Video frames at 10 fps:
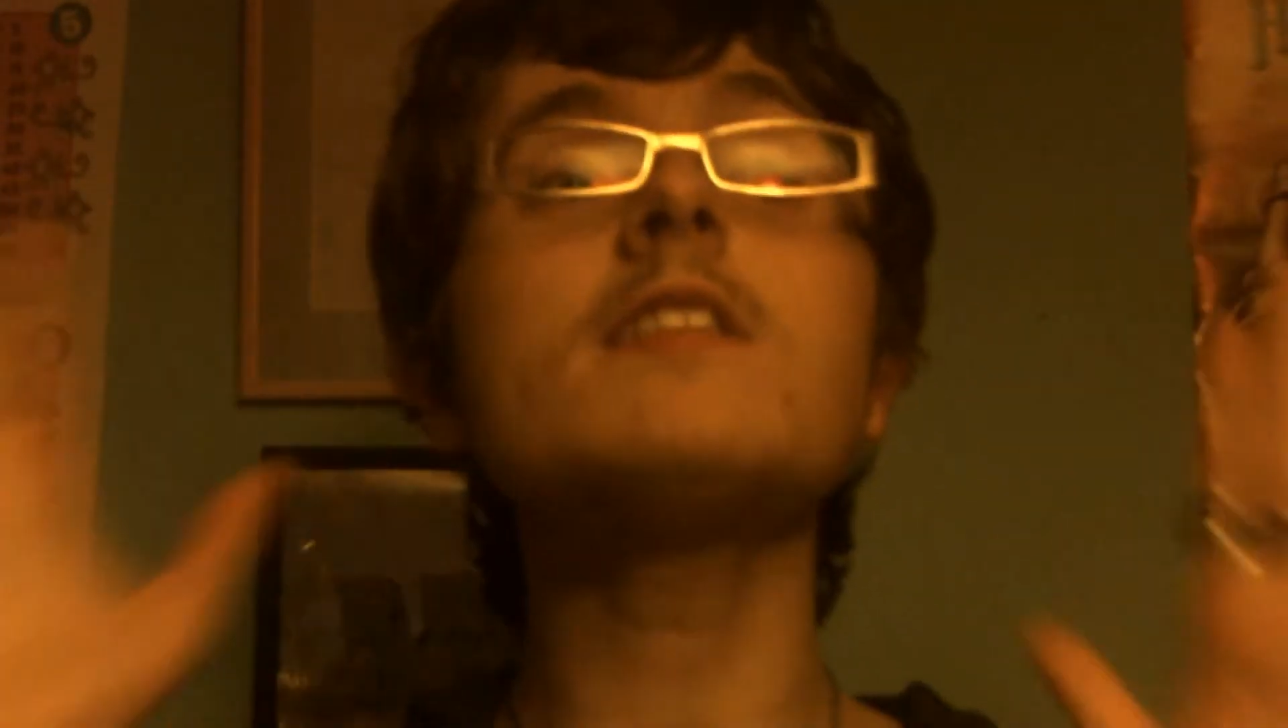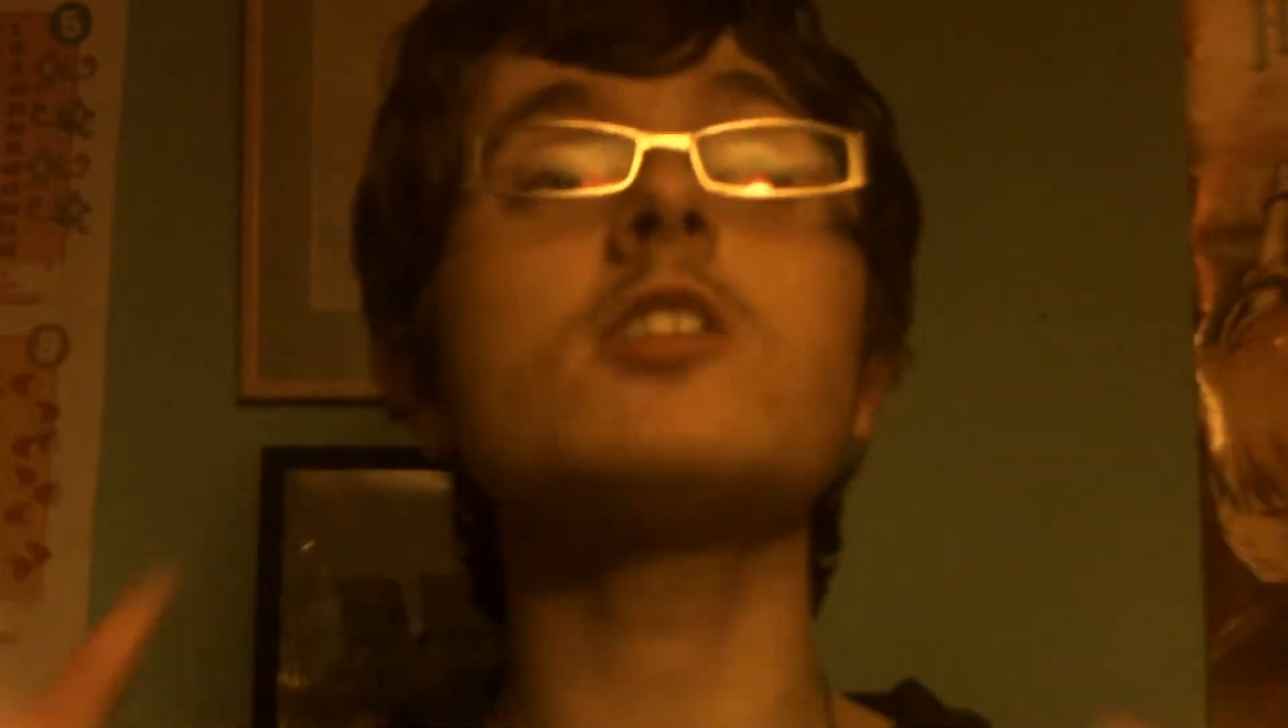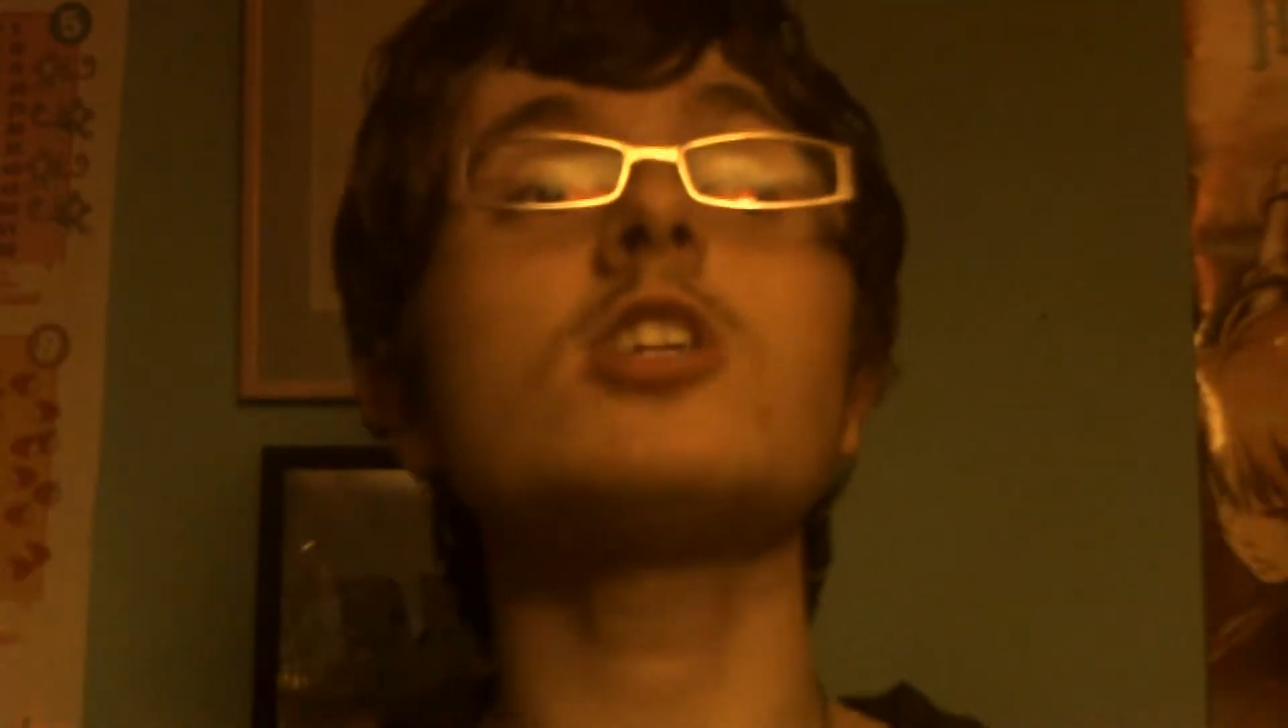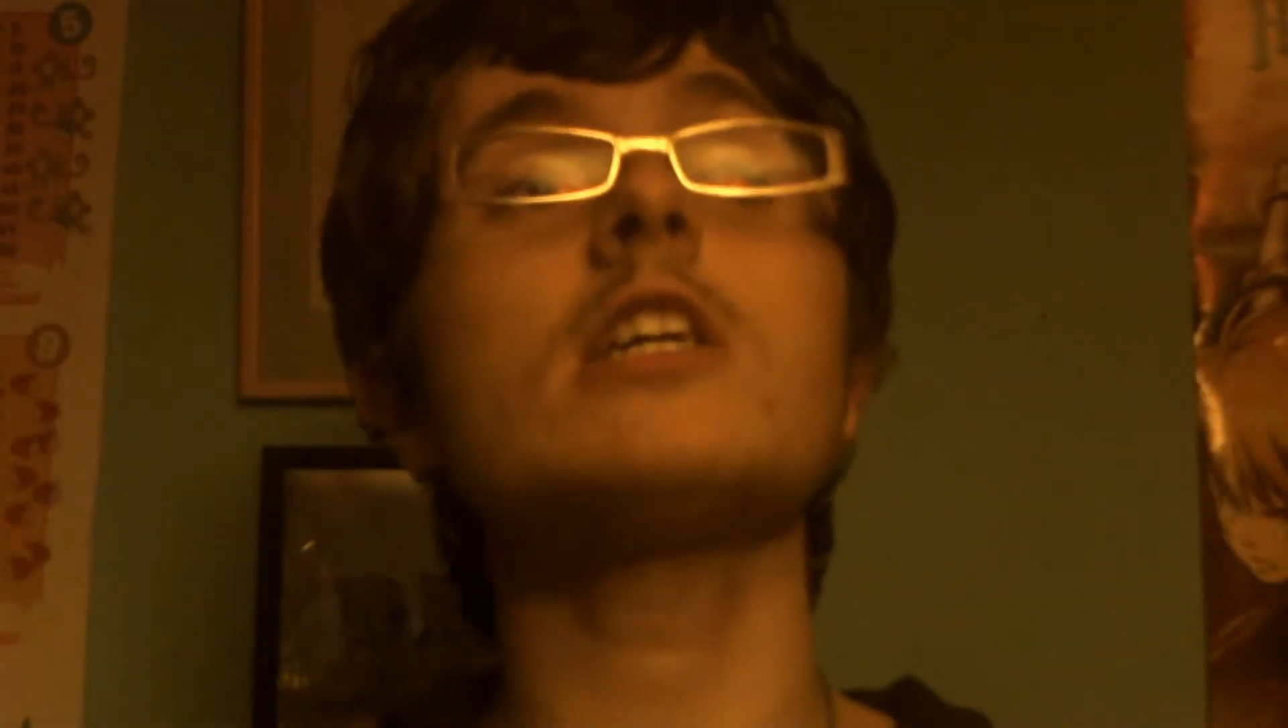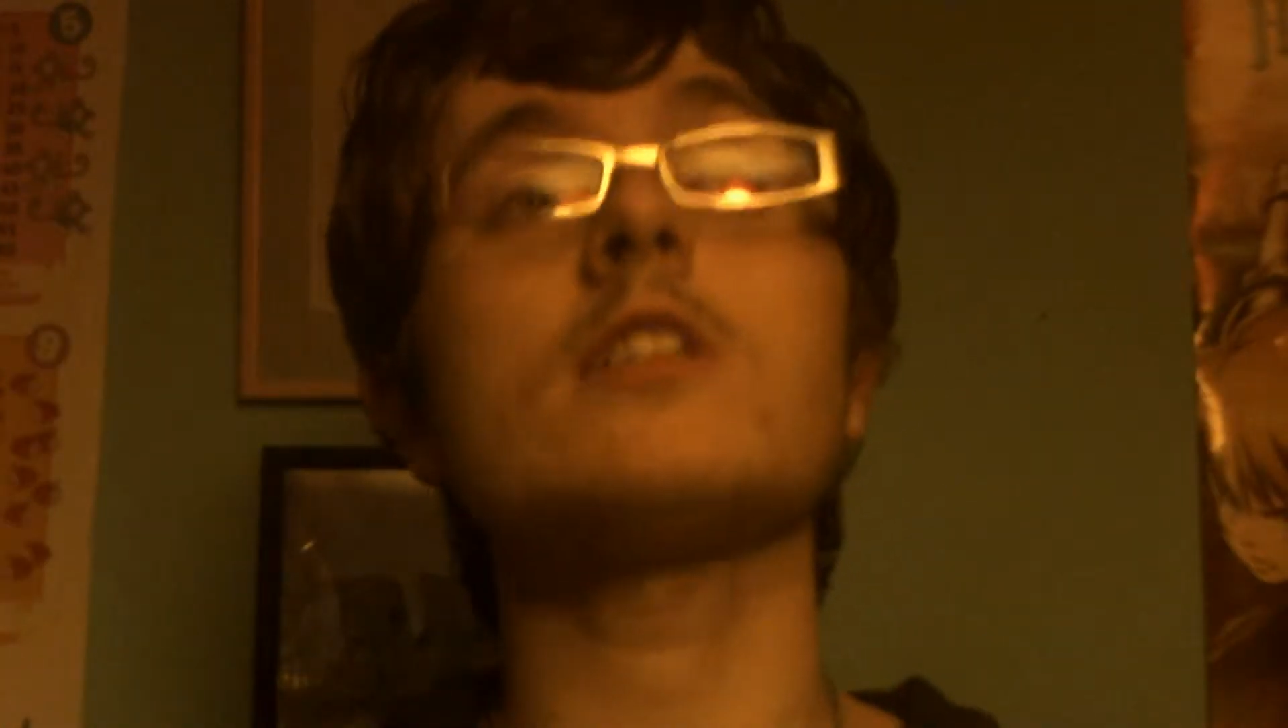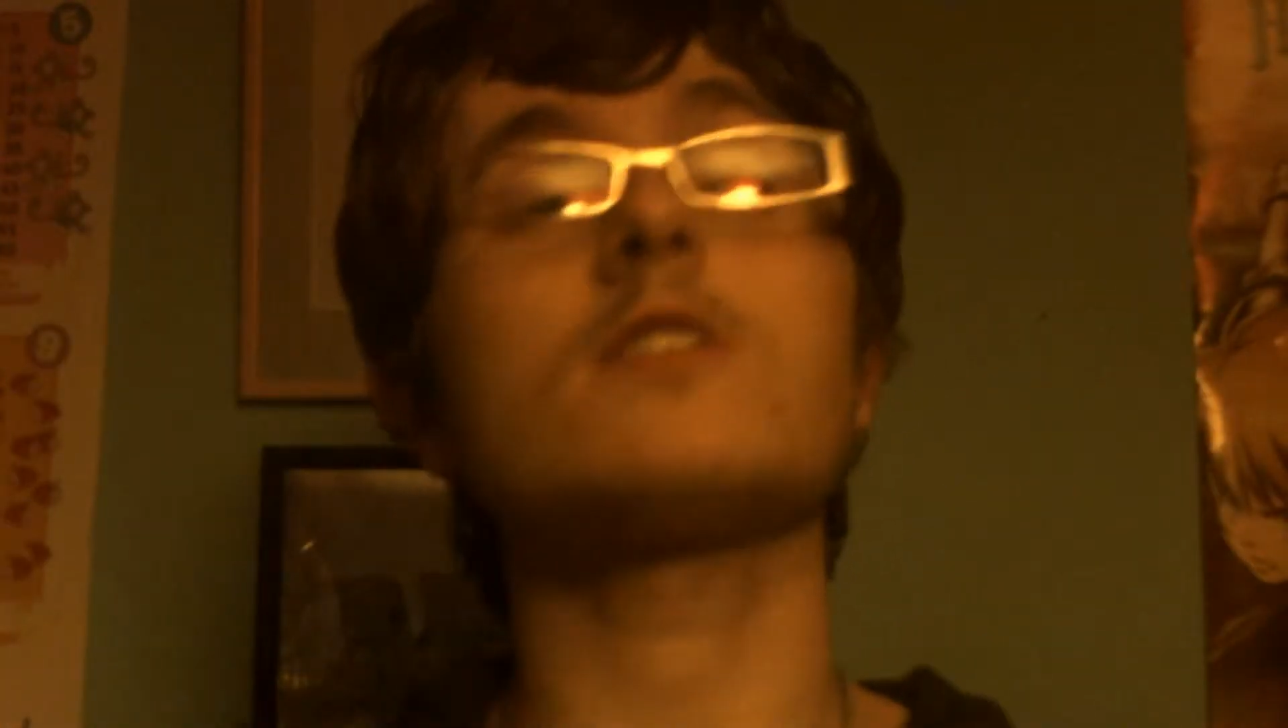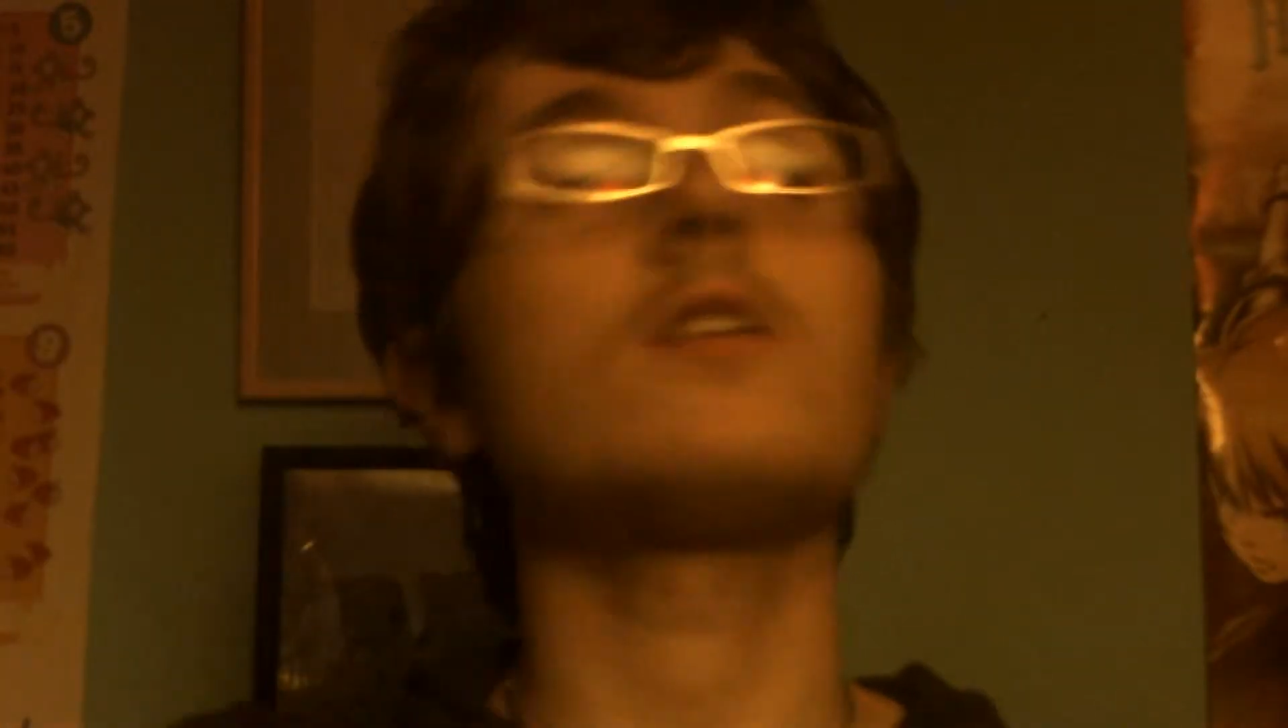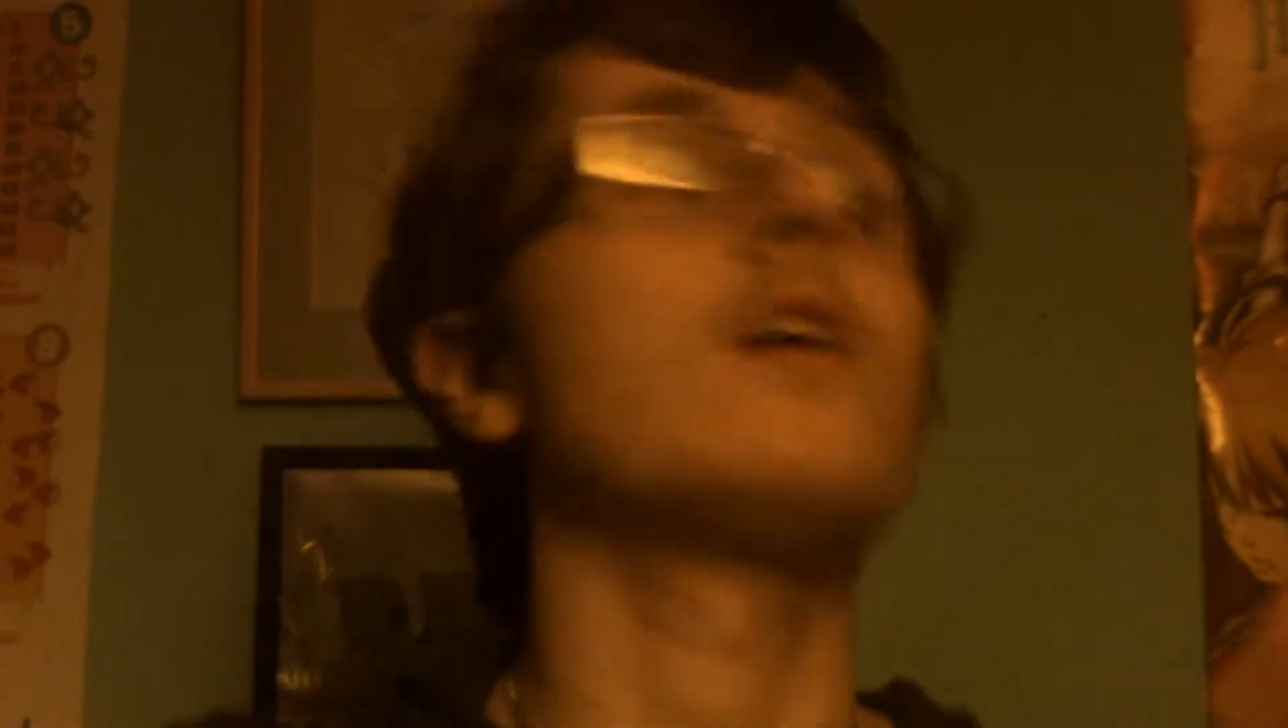is just